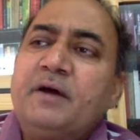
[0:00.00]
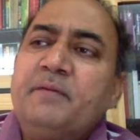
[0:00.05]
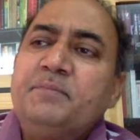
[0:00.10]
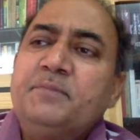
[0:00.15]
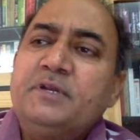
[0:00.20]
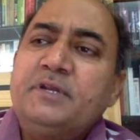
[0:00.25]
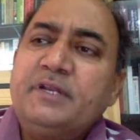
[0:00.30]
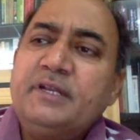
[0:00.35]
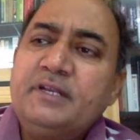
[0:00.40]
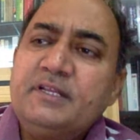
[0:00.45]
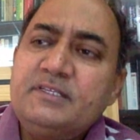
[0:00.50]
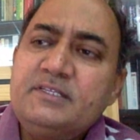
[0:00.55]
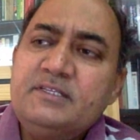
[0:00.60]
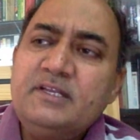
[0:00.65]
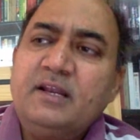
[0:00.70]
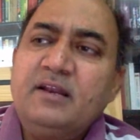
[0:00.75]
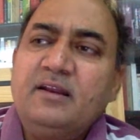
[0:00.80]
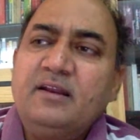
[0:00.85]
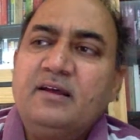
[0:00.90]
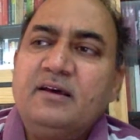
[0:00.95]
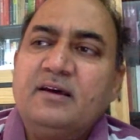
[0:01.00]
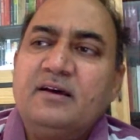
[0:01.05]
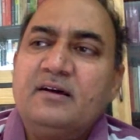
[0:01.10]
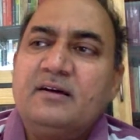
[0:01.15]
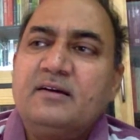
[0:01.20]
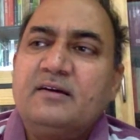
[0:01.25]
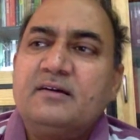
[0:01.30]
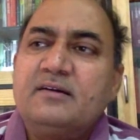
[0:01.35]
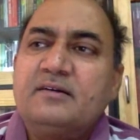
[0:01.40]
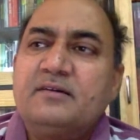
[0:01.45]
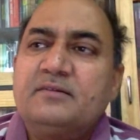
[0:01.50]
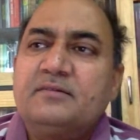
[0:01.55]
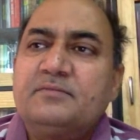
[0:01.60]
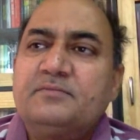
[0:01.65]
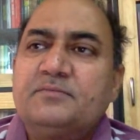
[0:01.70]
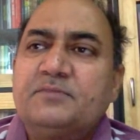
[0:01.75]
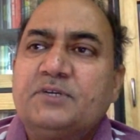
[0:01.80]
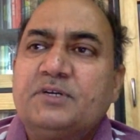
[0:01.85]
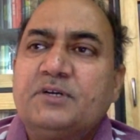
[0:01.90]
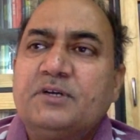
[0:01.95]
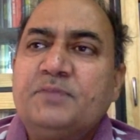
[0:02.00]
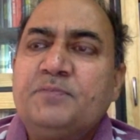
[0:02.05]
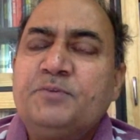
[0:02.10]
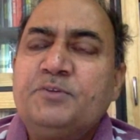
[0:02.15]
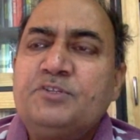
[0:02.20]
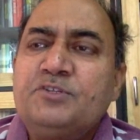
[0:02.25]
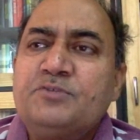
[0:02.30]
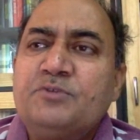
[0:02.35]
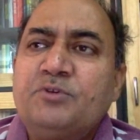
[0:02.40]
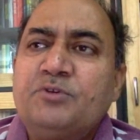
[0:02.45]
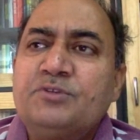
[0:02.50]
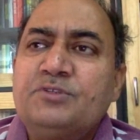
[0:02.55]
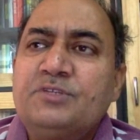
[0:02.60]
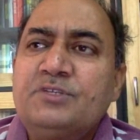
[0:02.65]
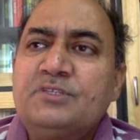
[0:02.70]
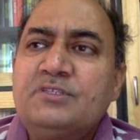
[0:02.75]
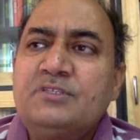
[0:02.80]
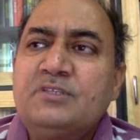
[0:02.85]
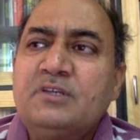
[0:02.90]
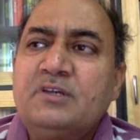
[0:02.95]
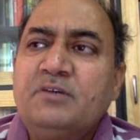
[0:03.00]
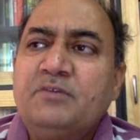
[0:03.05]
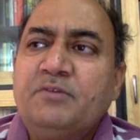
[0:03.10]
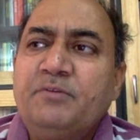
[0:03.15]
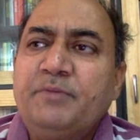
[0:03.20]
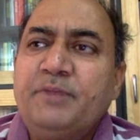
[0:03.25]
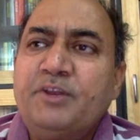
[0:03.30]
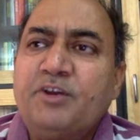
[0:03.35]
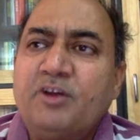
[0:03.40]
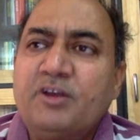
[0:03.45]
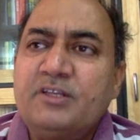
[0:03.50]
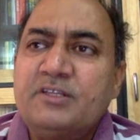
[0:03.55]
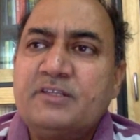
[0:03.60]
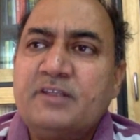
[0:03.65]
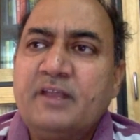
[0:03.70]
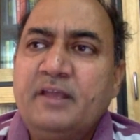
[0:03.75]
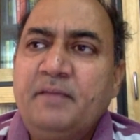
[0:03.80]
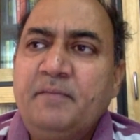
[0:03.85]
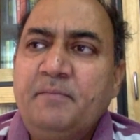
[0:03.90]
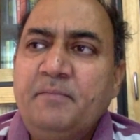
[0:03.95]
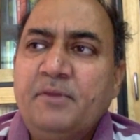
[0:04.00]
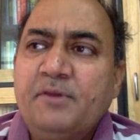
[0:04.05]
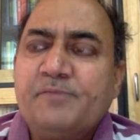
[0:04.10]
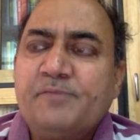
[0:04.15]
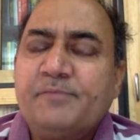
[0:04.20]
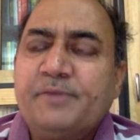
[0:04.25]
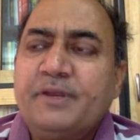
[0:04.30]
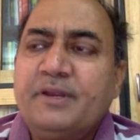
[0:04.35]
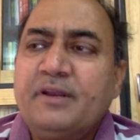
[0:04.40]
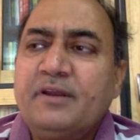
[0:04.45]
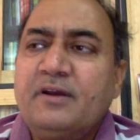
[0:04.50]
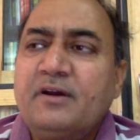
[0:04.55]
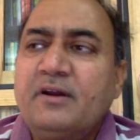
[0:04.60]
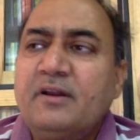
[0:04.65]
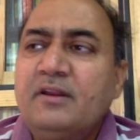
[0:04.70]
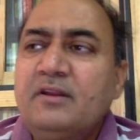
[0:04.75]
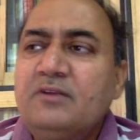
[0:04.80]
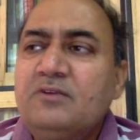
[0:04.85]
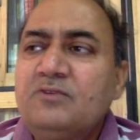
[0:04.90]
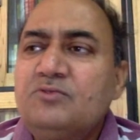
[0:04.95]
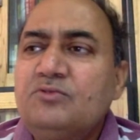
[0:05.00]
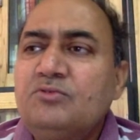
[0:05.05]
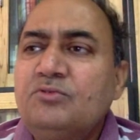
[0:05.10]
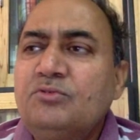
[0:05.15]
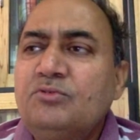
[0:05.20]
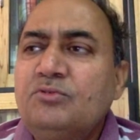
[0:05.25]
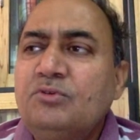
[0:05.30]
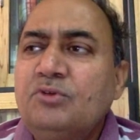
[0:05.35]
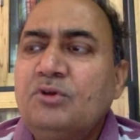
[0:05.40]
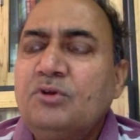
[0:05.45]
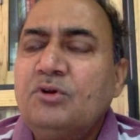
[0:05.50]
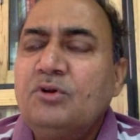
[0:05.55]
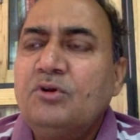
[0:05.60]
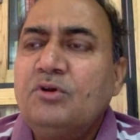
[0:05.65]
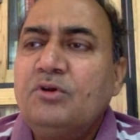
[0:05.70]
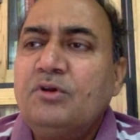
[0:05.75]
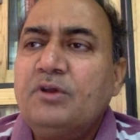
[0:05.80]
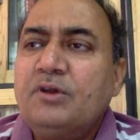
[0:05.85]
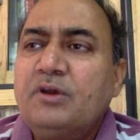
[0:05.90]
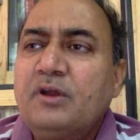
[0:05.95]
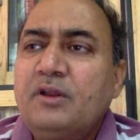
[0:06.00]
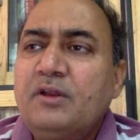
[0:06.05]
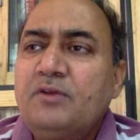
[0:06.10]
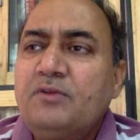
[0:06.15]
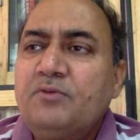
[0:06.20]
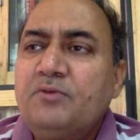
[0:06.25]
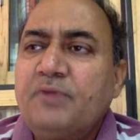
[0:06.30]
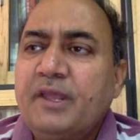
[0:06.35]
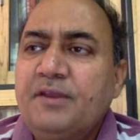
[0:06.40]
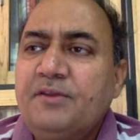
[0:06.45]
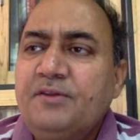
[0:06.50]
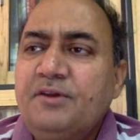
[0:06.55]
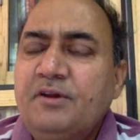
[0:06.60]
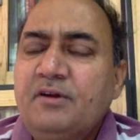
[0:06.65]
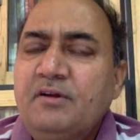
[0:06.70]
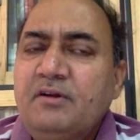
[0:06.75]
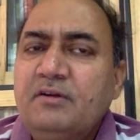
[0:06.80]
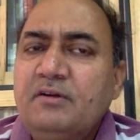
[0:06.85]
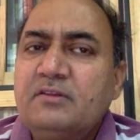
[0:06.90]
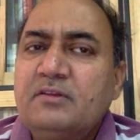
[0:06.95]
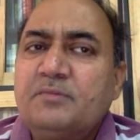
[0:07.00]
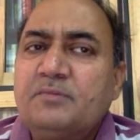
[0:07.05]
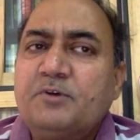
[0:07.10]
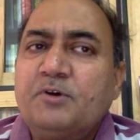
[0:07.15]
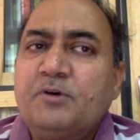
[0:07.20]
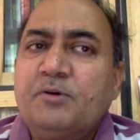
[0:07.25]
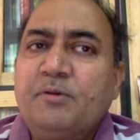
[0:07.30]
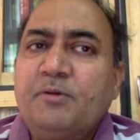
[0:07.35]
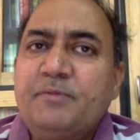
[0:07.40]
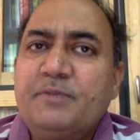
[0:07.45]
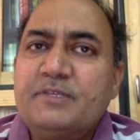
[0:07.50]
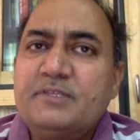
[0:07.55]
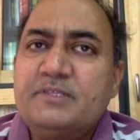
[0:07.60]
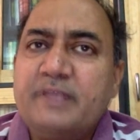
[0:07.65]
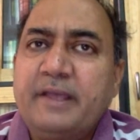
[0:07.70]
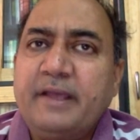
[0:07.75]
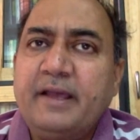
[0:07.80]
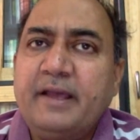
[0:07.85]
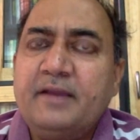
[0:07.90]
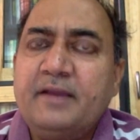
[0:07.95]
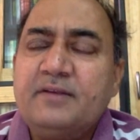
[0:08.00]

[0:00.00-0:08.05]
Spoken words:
traditional epistemologies will be knowledge claim, but according to Gettier, the problem is that